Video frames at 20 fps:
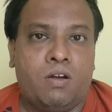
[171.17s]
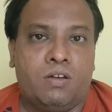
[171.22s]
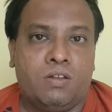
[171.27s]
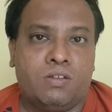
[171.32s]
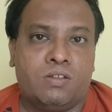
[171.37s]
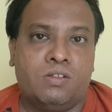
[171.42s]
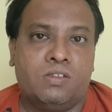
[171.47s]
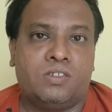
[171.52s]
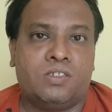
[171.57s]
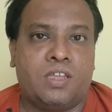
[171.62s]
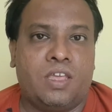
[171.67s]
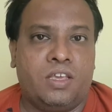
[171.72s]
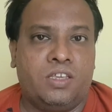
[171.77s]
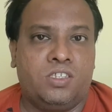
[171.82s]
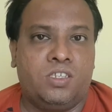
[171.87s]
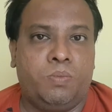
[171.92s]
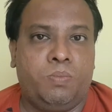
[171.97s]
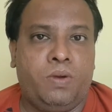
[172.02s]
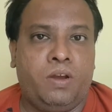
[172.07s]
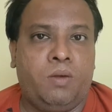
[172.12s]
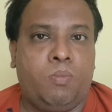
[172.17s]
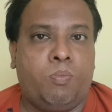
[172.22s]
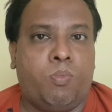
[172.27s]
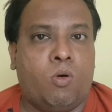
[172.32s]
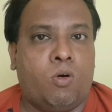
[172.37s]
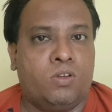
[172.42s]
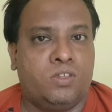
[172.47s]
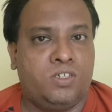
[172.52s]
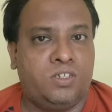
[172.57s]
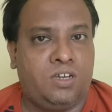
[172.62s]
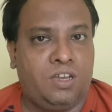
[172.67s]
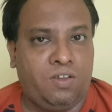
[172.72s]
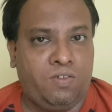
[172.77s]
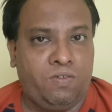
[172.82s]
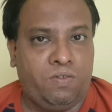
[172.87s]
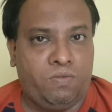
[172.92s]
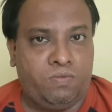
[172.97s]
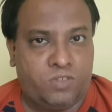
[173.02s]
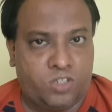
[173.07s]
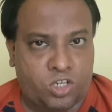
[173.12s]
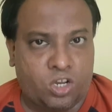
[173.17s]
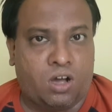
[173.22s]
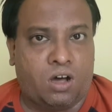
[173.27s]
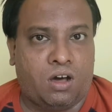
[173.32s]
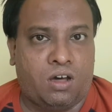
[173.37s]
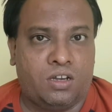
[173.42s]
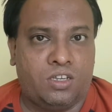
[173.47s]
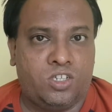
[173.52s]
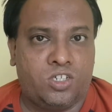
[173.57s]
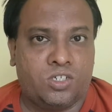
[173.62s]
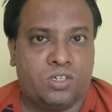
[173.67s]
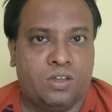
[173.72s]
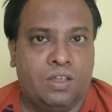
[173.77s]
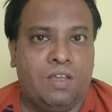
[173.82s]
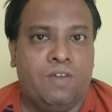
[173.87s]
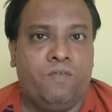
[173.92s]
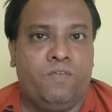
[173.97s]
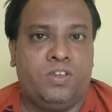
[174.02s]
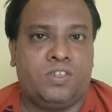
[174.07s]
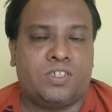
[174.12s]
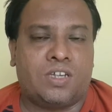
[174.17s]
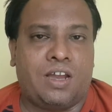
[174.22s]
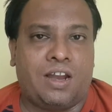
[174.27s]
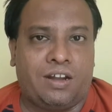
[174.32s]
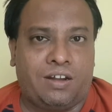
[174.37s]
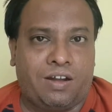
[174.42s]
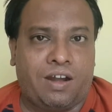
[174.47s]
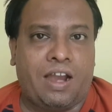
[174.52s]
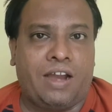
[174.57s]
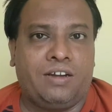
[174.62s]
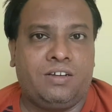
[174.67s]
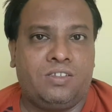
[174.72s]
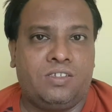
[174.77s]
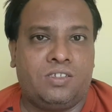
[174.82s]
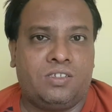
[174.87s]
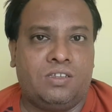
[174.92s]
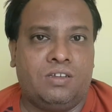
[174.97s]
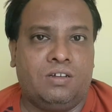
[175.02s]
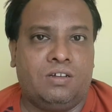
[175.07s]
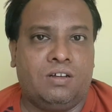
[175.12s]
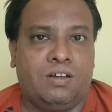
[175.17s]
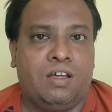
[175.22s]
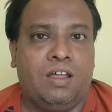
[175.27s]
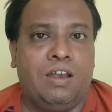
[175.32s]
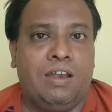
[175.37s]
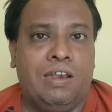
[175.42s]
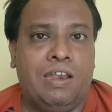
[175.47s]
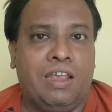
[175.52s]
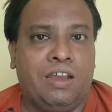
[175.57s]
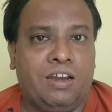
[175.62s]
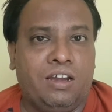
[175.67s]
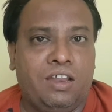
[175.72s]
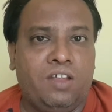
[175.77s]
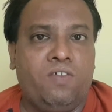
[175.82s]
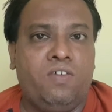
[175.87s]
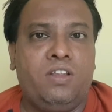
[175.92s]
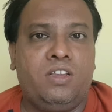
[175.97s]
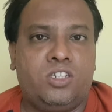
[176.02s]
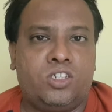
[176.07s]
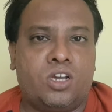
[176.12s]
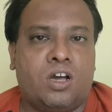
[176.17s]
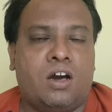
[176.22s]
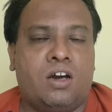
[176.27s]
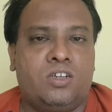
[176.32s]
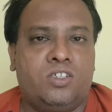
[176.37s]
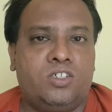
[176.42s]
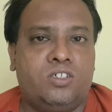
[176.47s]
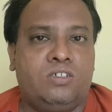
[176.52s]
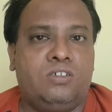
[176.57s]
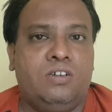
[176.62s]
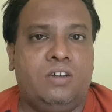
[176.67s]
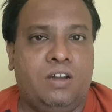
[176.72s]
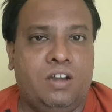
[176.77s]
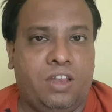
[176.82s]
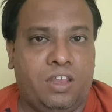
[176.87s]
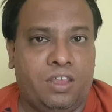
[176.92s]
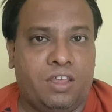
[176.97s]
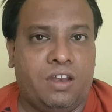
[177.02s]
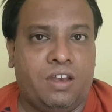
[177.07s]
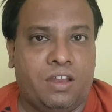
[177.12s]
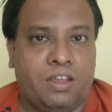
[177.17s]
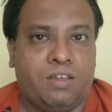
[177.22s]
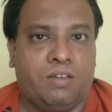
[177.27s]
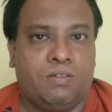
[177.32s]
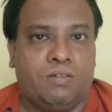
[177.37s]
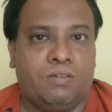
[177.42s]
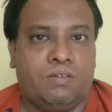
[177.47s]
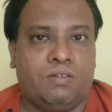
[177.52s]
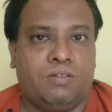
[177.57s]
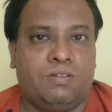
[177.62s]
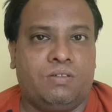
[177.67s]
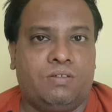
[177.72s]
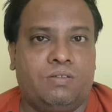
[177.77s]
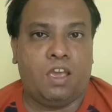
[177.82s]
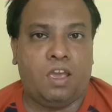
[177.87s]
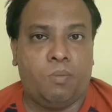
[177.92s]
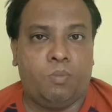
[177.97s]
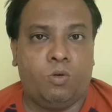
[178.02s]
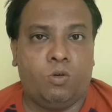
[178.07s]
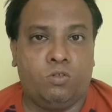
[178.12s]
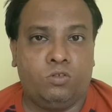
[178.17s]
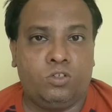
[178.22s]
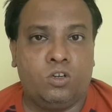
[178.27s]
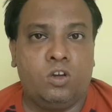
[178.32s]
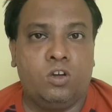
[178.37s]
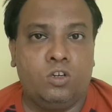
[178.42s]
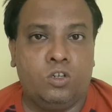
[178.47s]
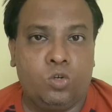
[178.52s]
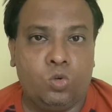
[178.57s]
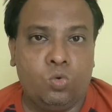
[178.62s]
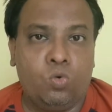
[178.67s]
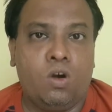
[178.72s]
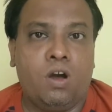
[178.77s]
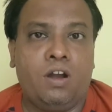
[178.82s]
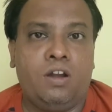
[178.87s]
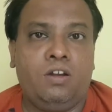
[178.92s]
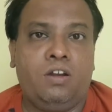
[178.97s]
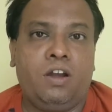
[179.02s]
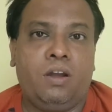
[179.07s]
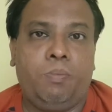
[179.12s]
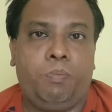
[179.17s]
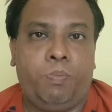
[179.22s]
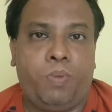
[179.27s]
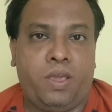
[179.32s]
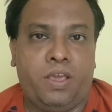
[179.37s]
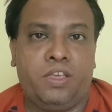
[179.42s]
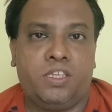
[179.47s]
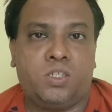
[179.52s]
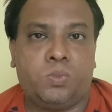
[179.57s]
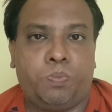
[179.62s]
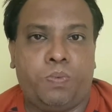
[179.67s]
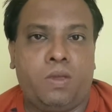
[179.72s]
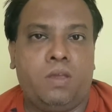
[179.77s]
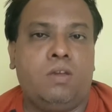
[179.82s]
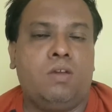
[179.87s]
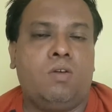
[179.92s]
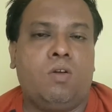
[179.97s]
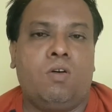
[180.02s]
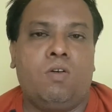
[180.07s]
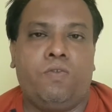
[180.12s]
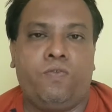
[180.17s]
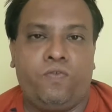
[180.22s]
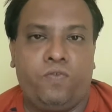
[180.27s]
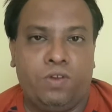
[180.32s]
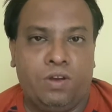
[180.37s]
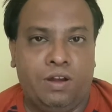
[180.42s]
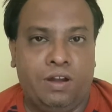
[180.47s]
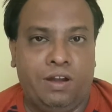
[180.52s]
particles exhibit positive charge which attracts the negatively charged DNA. About 200 base pair of